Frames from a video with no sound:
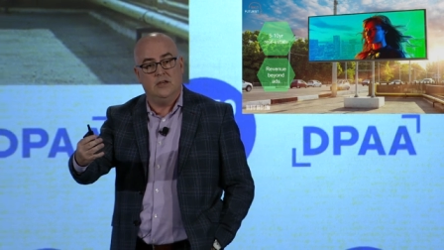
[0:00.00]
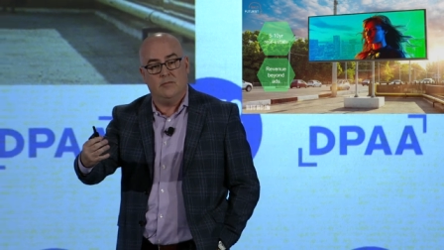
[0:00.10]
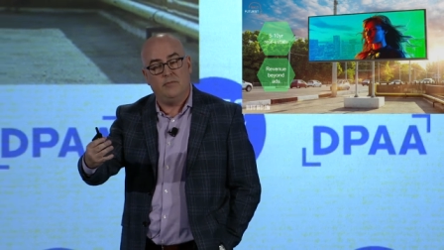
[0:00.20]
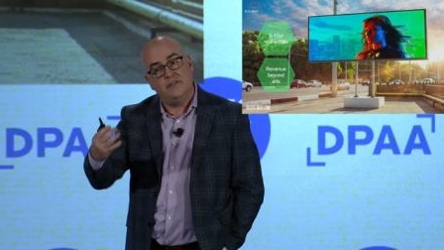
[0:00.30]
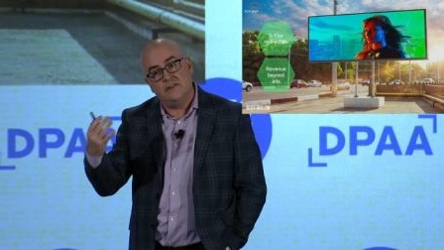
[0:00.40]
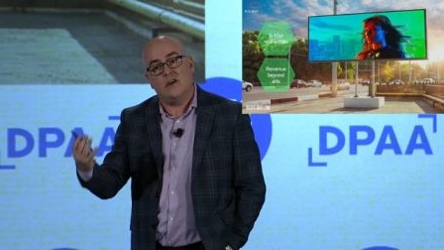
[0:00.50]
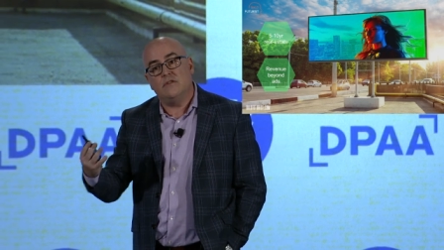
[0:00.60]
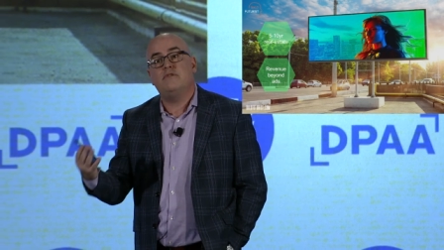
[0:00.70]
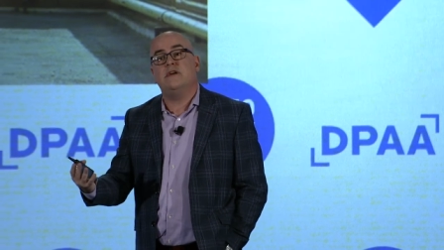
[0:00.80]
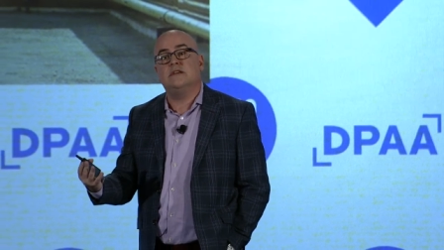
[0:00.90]
but there's
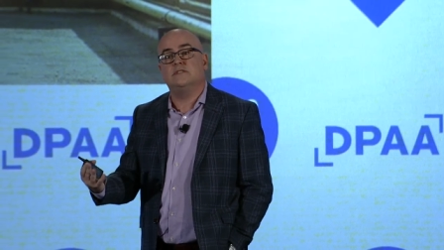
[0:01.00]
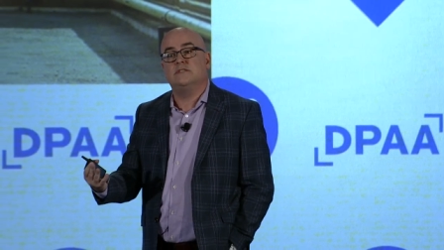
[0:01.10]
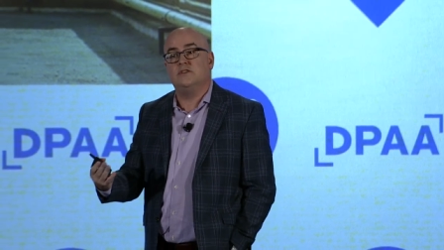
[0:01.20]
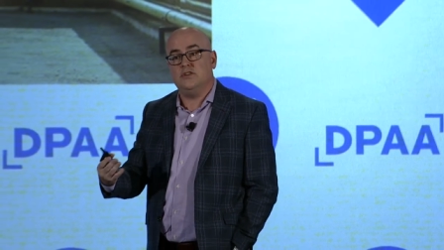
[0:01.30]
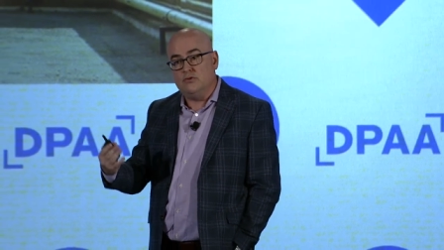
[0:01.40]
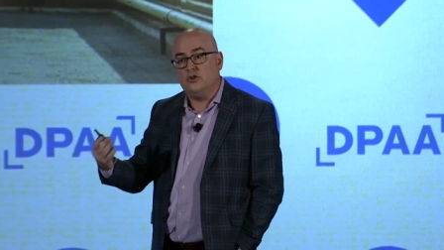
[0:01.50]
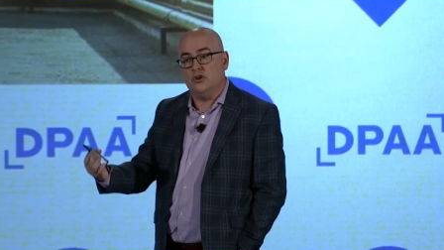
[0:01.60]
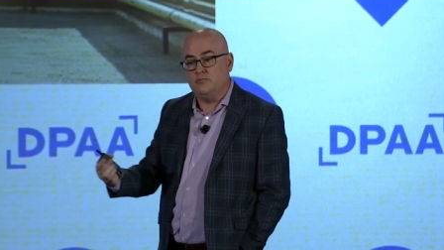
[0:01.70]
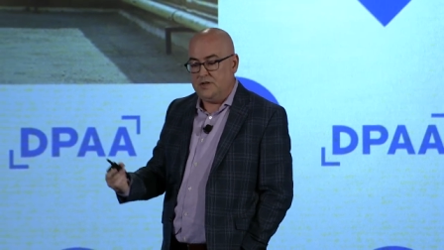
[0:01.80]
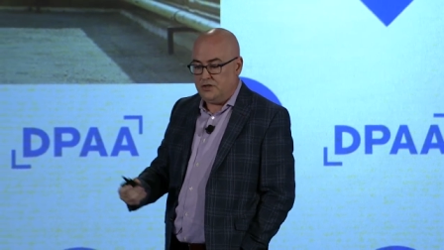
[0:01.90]
other things that you
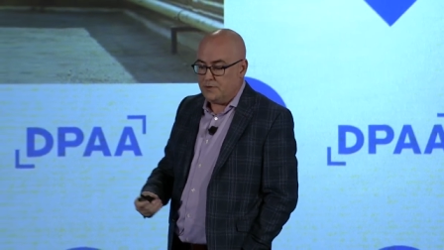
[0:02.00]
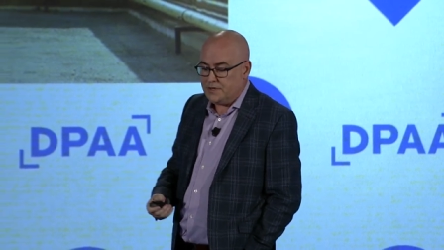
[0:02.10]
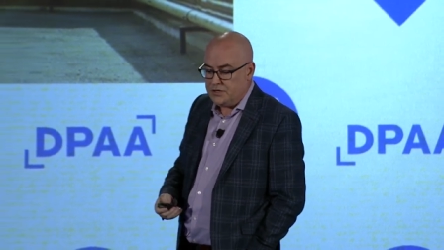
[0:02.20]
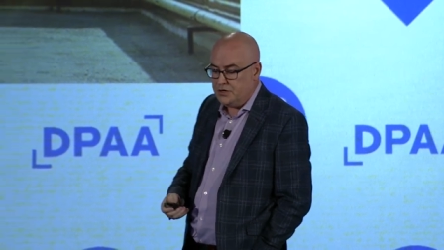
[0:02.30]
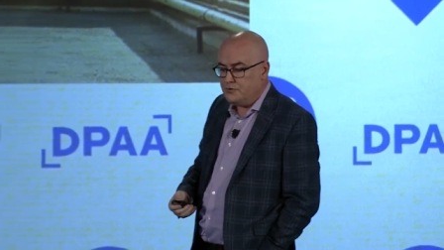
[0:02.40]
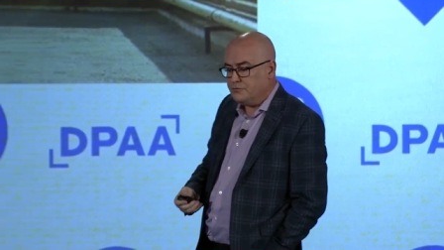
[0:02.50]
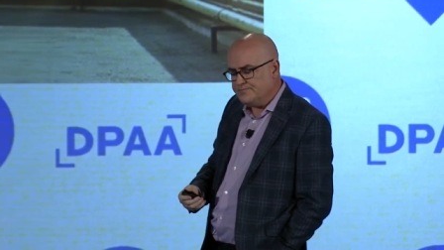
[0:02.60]
could be doing too.